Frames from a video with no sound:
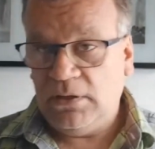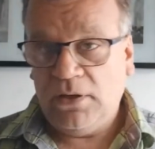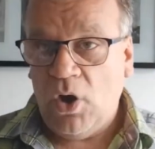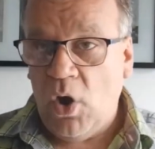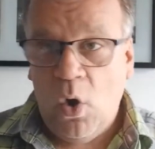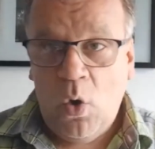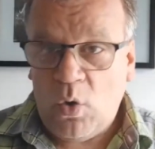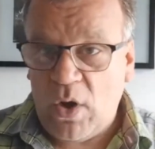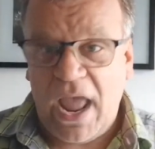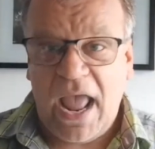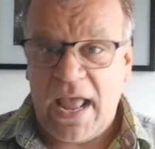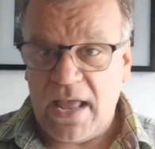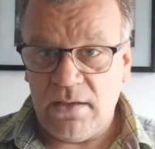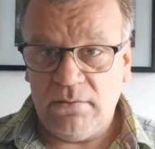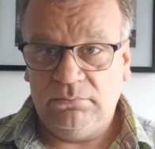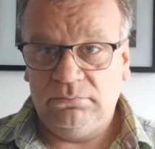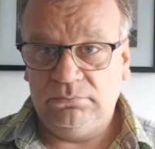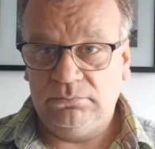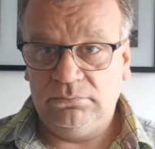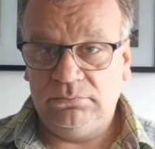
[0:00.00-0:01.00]
okay.
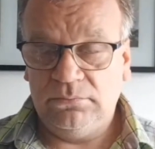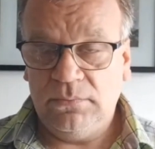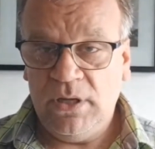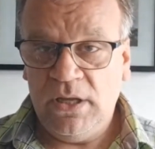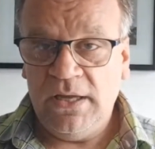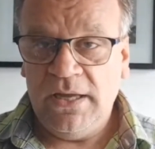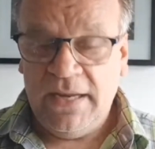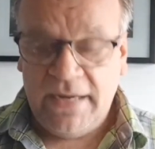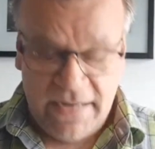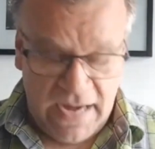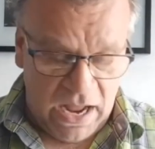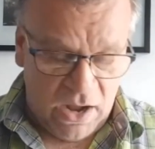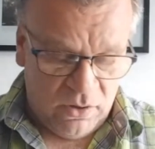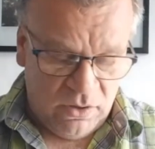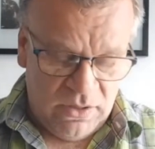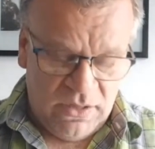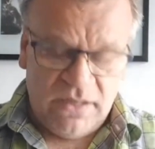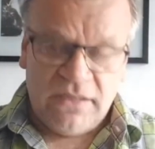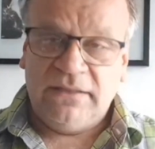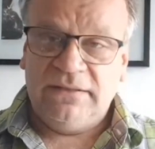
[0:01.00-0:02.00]
Now,
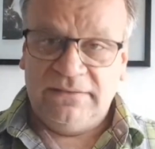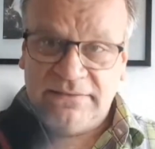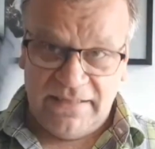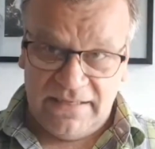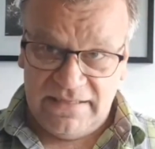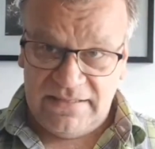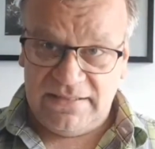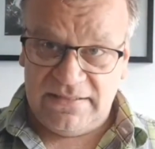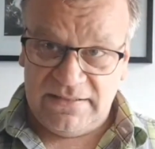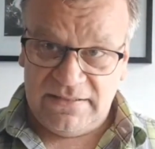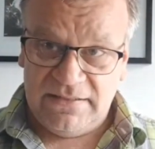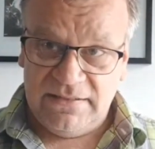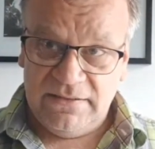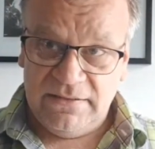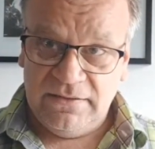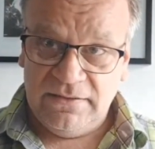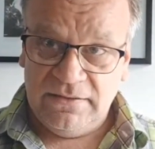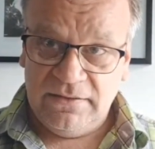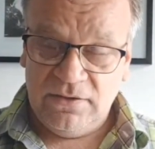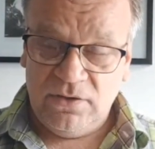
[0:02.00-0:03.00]
this
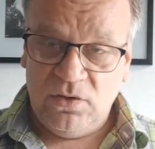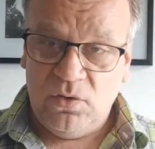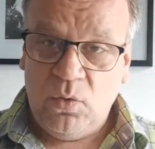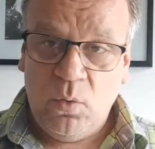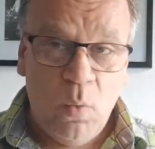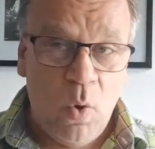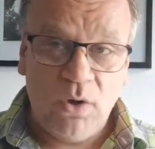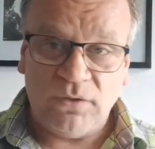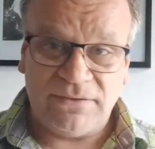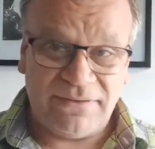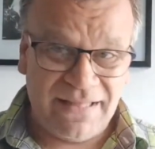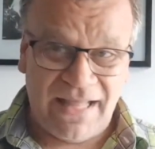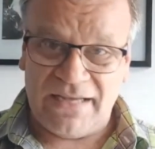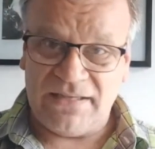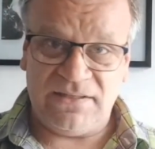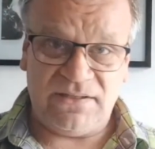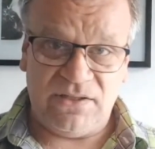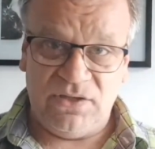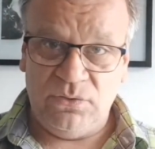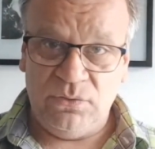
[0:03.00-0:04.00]
won't
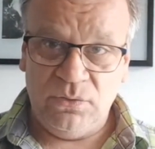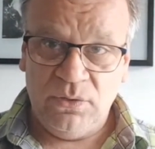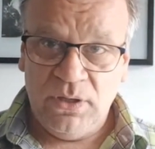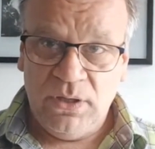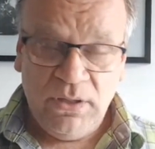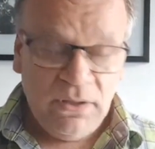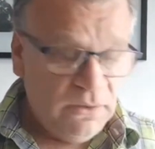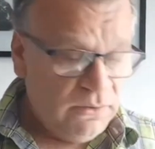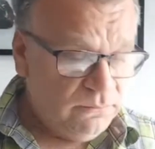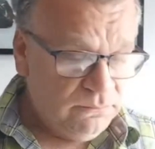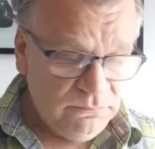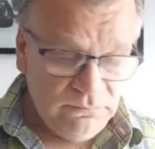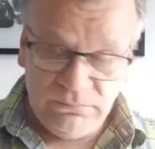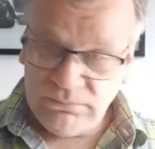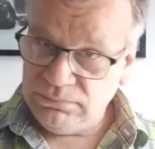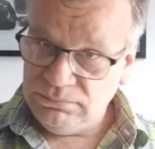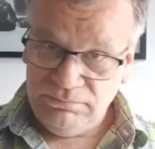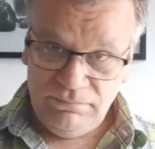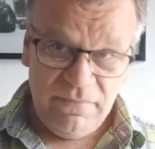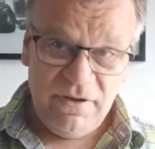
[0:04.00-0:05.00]
last you
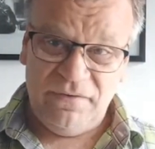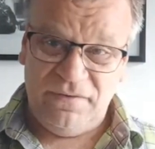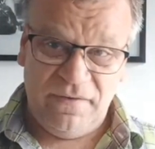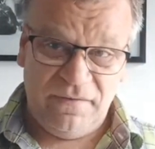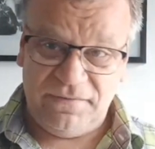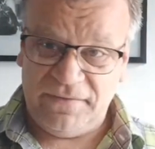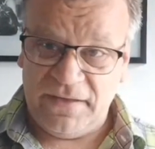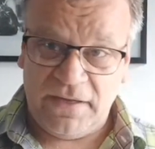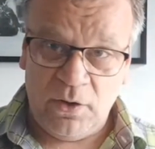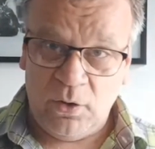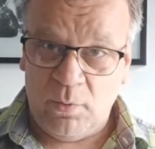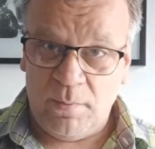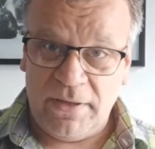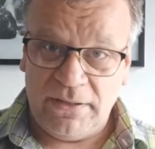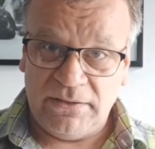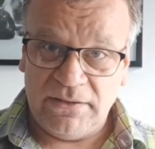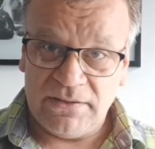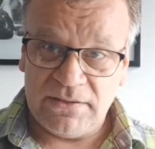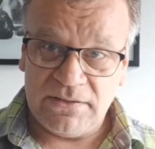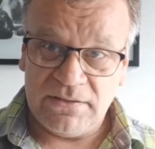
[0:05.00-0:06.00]
50
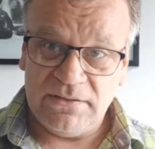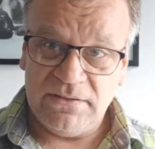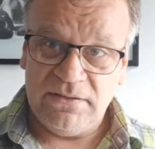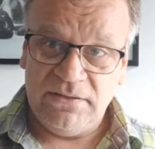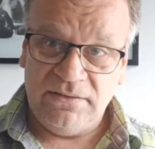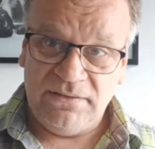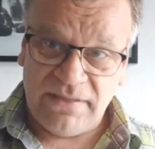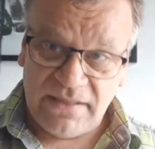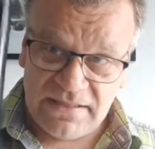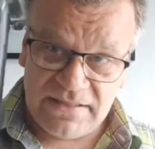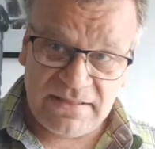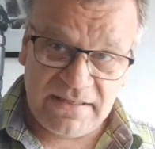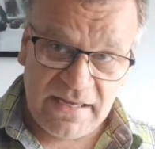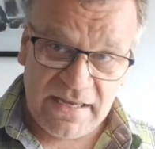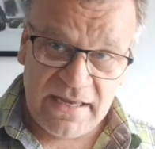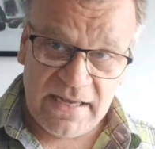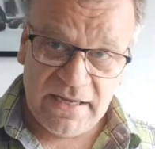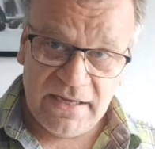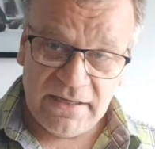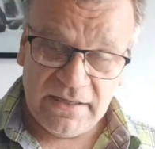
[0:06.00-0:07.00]
kilometers. This
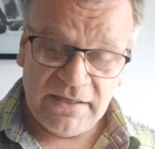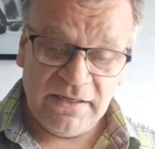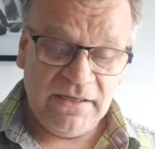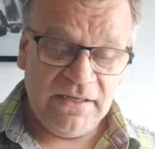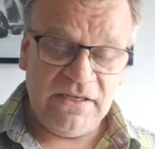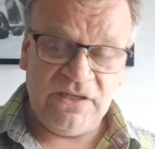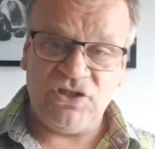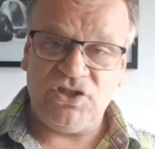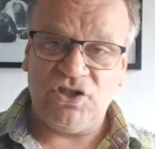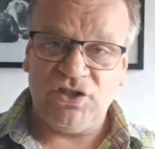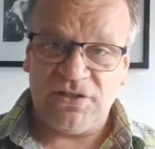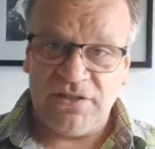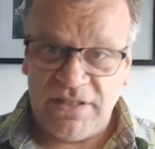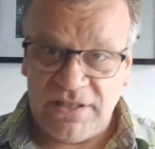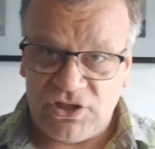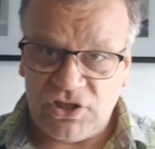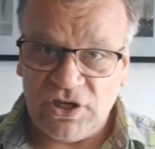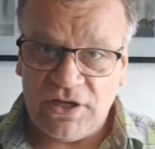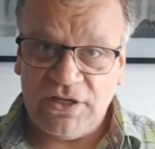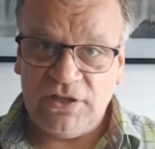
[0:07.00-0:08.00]
gear is just
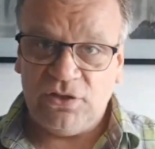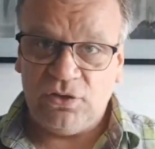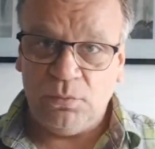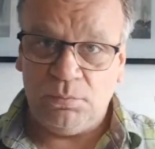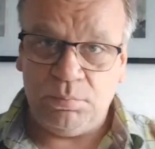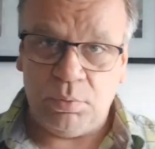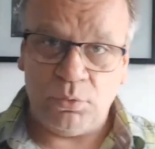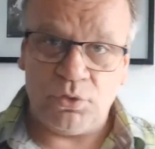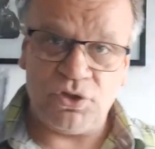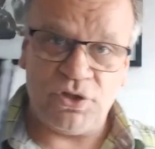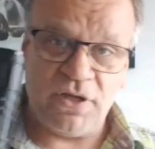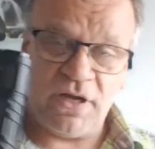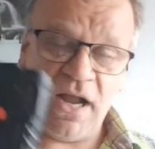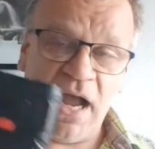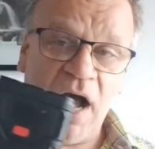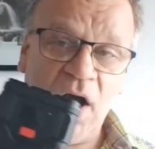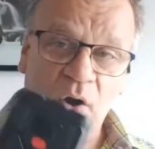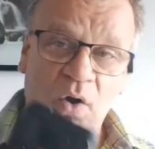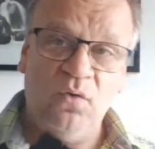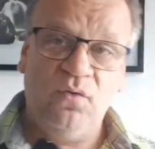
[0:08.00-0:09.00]
literally to push the
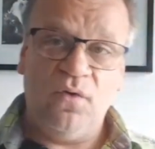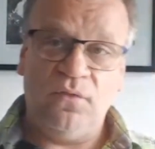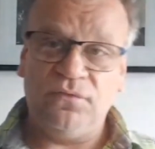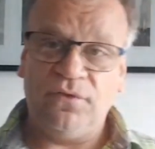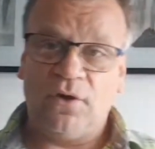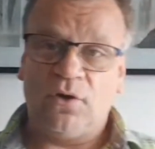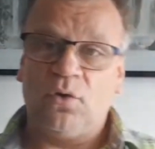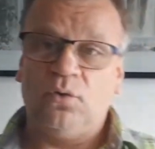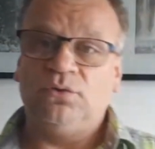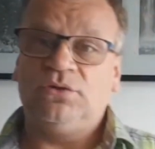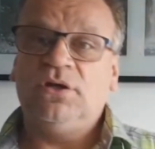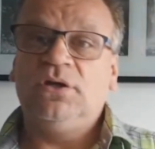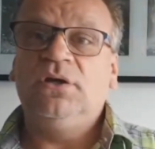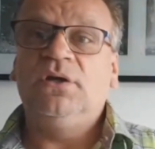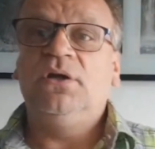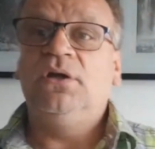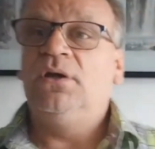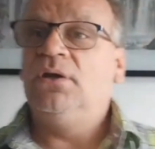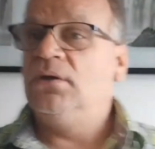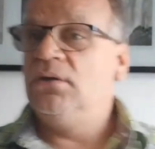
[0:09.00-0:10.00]
car off of the road.
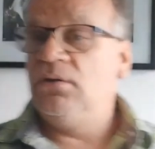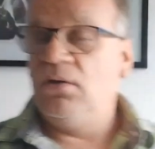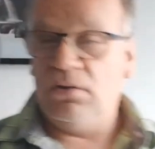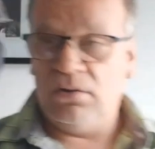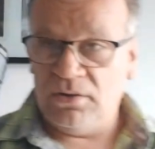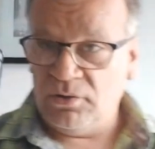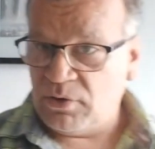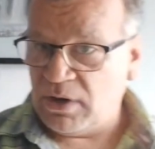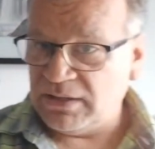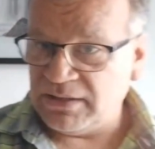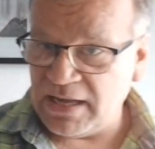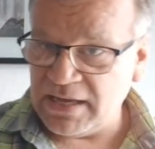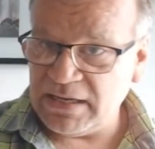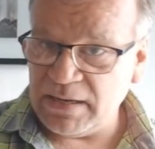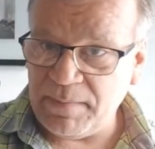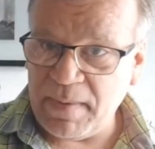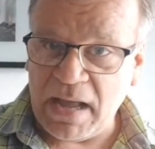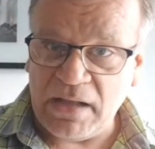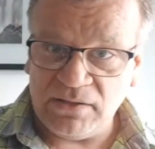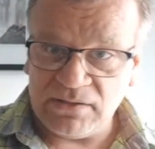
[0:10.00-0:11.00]
Around 80
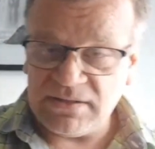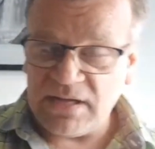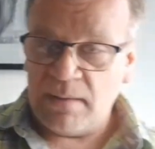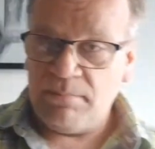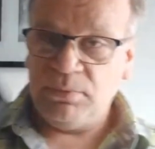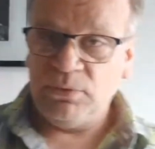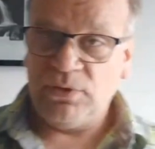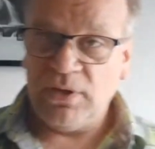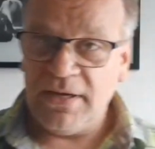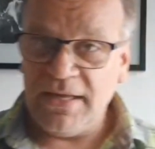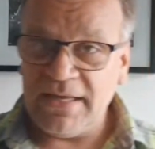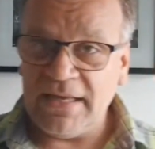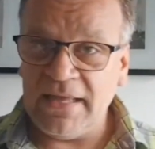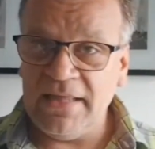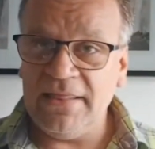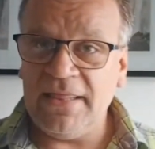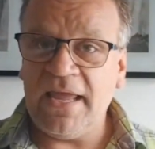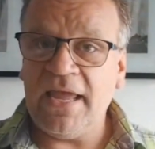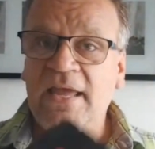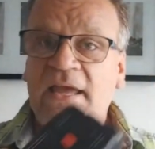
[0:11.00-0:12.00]
pounds, I put a link in
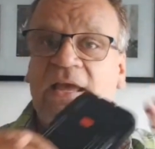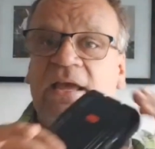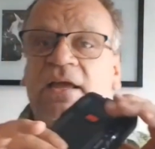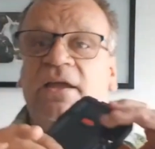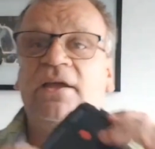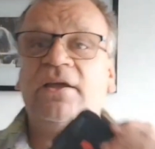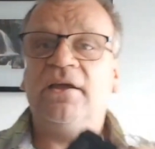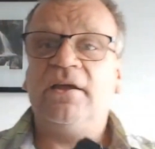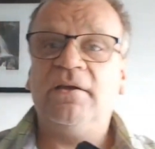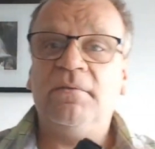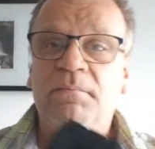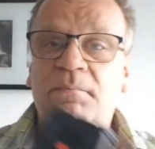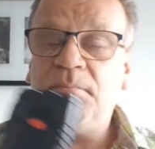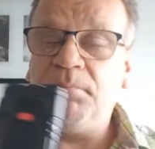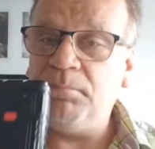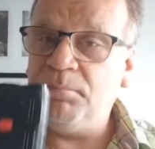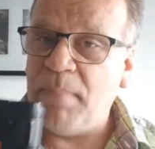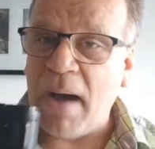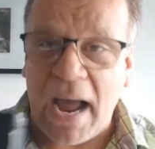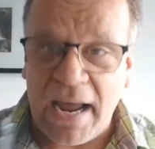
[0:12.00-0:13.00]
there.
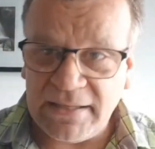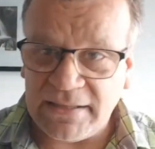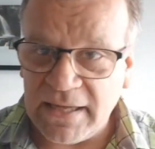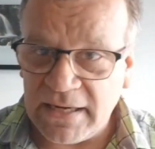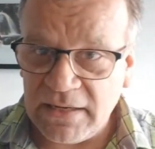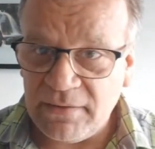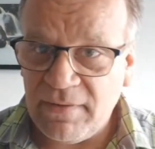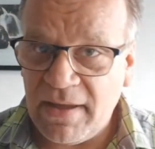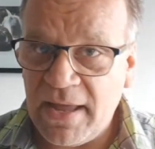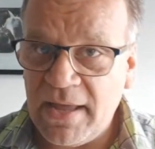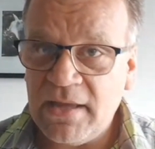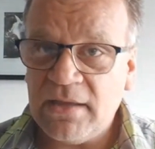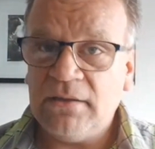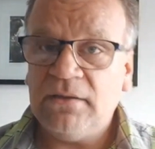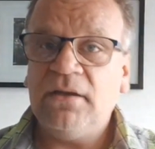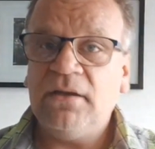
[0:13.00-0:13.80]
Buy it anyway.